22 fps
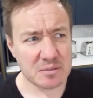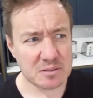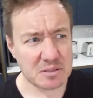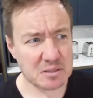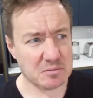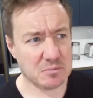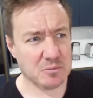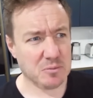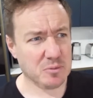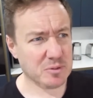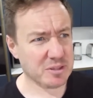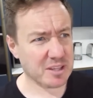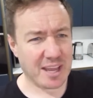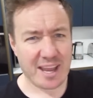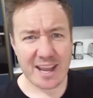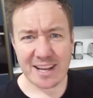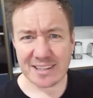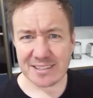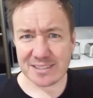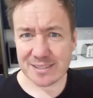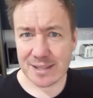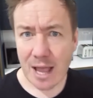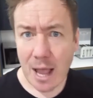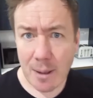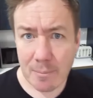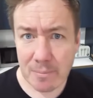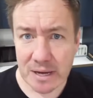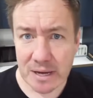What the heck does that